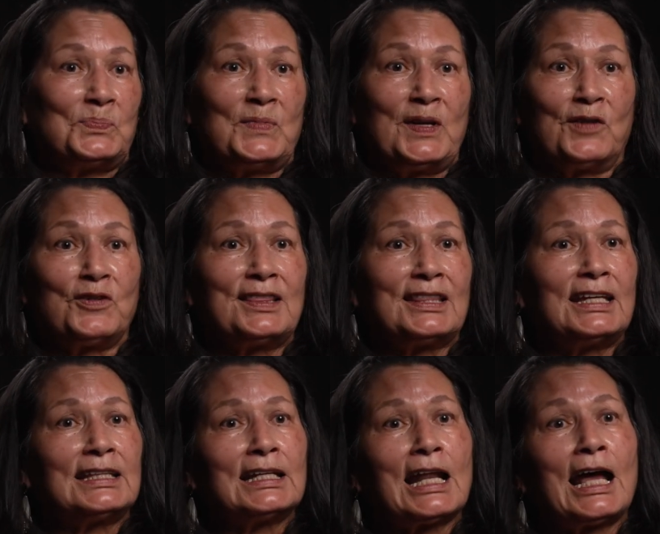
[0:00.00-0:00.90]

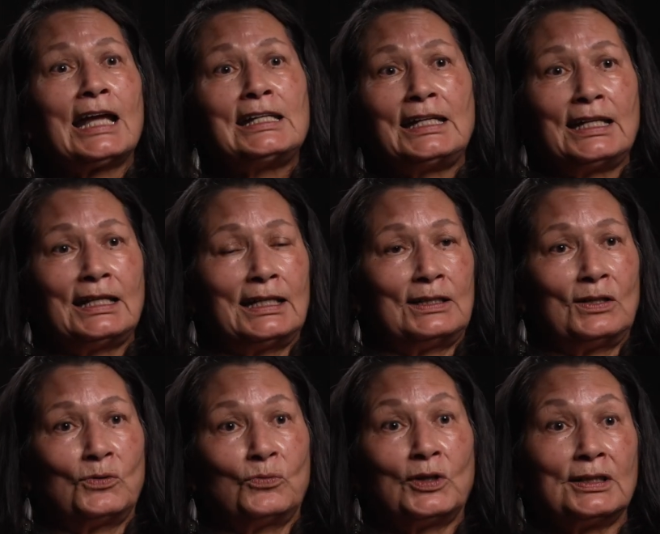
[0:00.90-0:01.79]
everything that I did
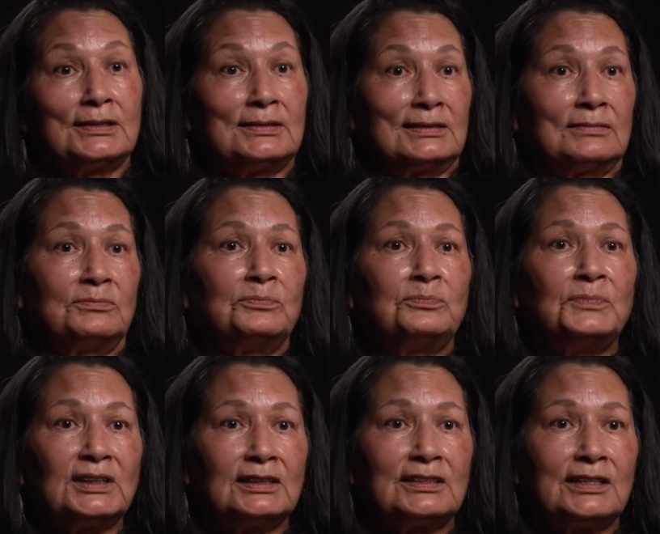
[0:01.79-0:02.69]
was
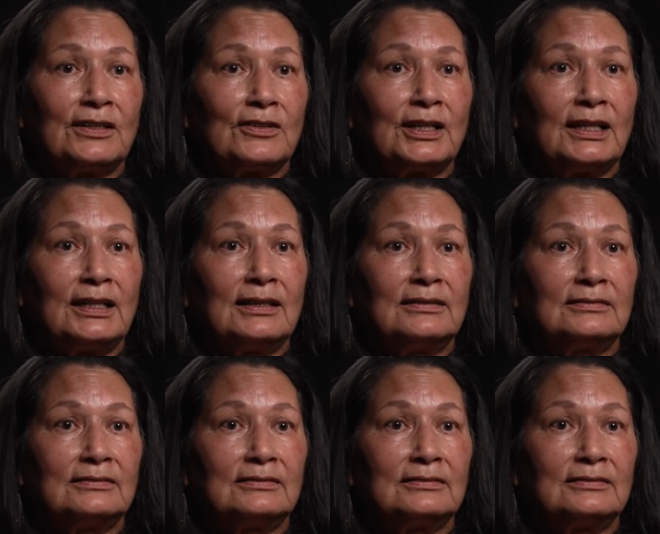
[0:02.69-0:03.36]
military.